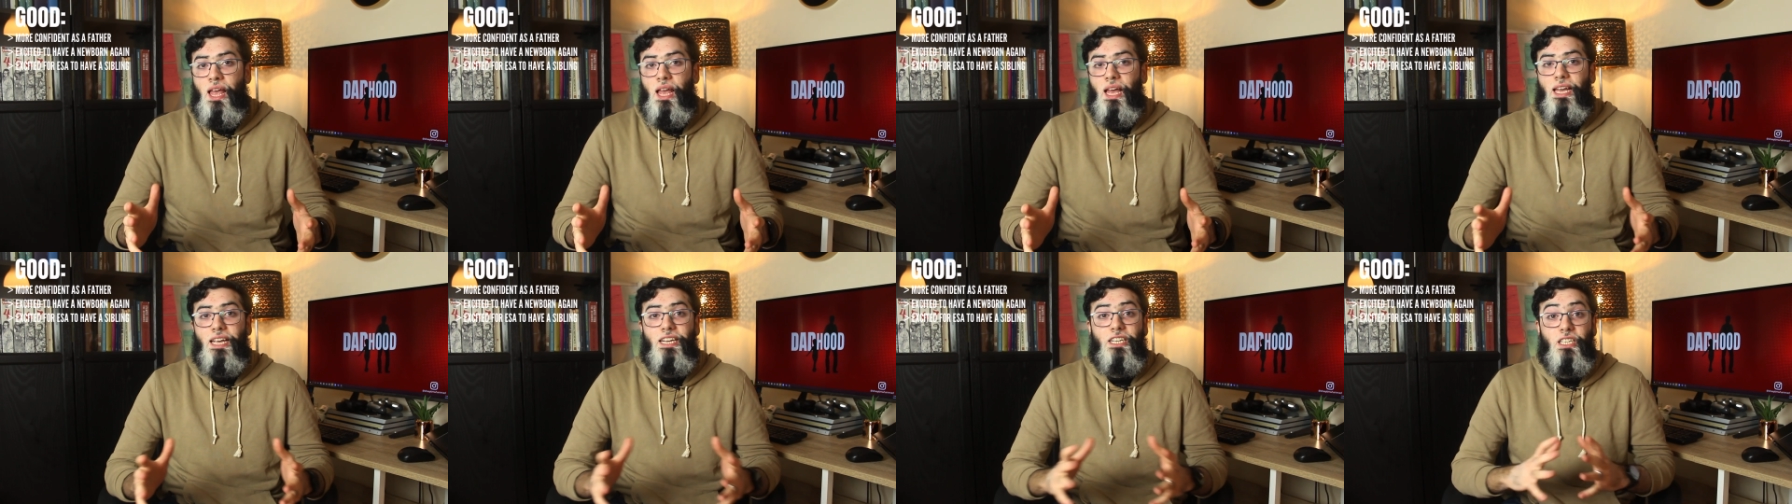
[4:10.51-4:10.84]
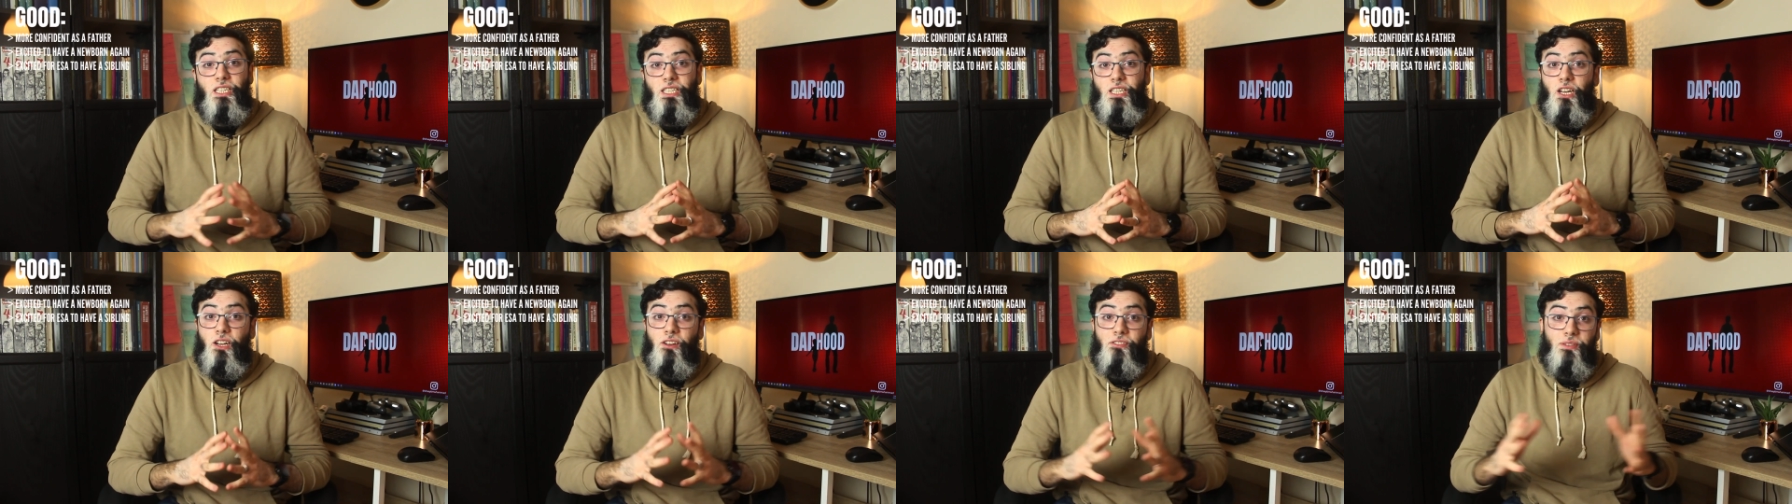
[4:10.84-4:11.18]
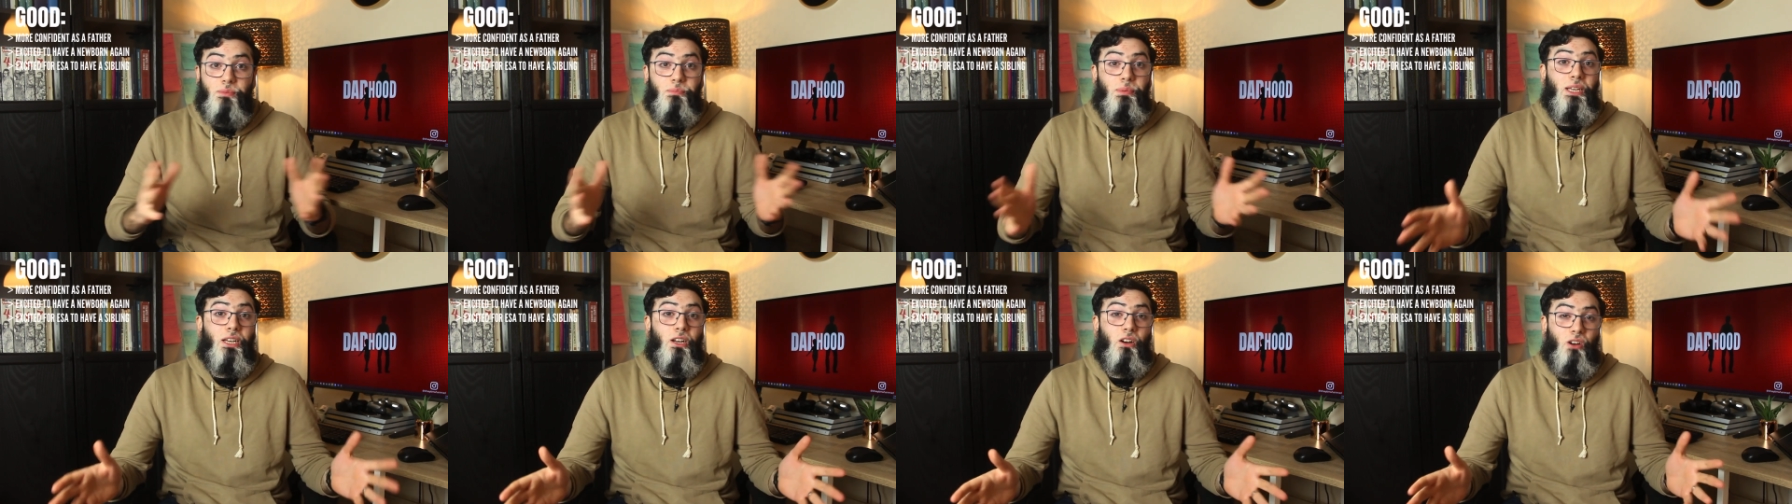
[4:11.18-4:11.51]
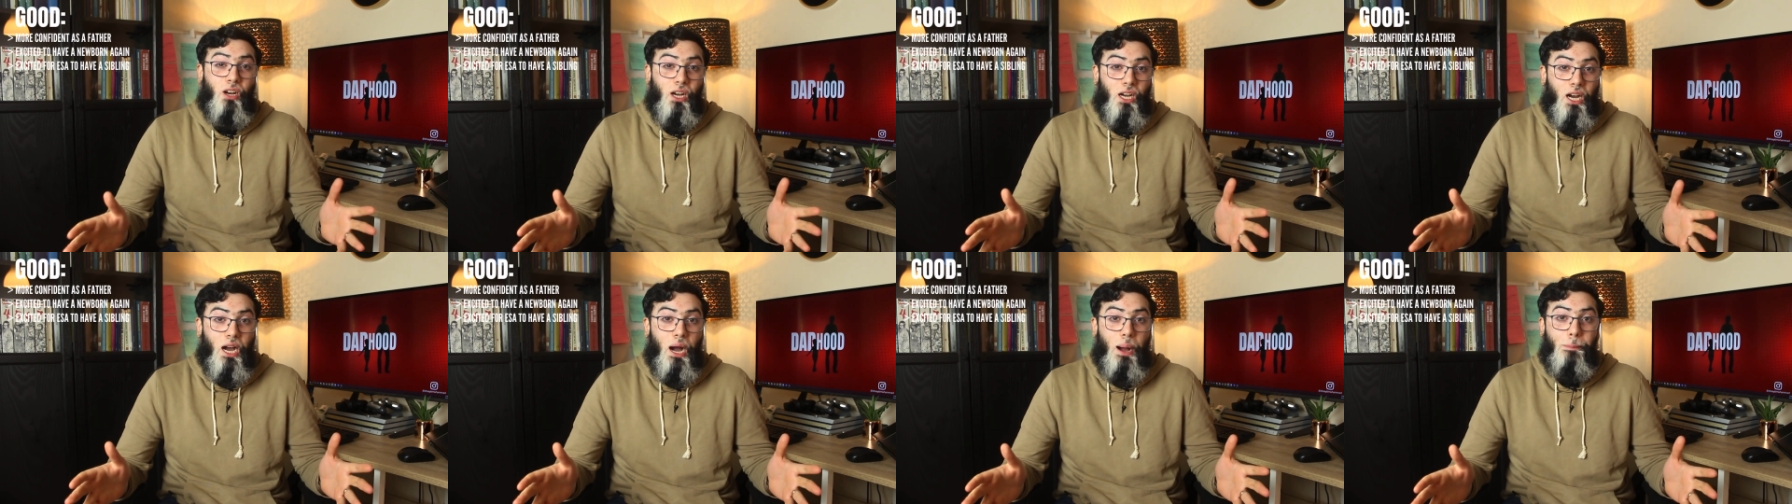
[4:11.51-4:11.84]
He just loves being
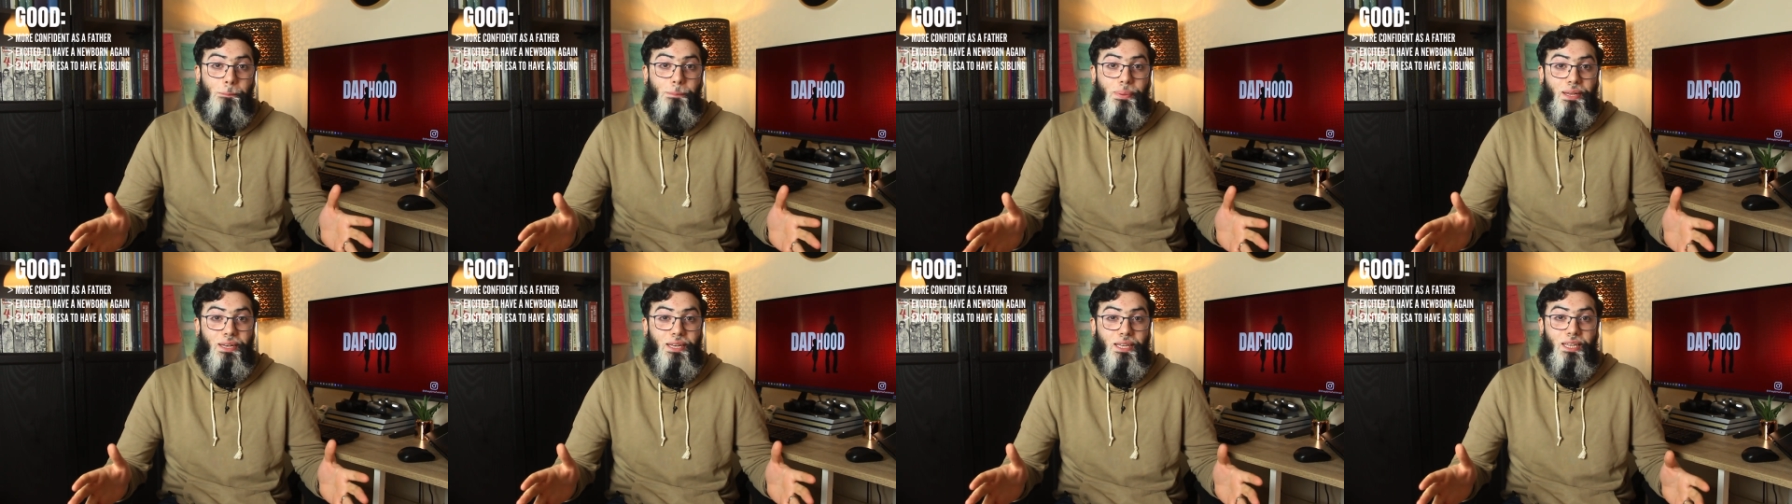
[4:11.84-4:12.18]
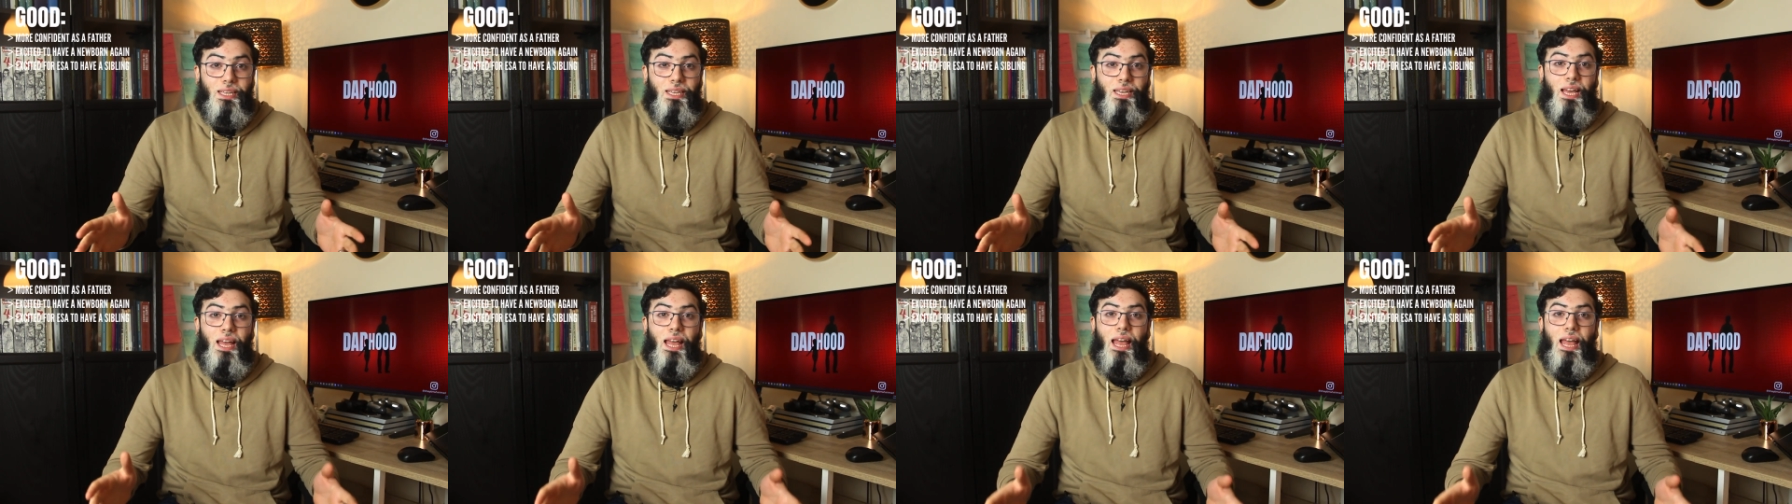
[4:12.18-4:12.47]
around company.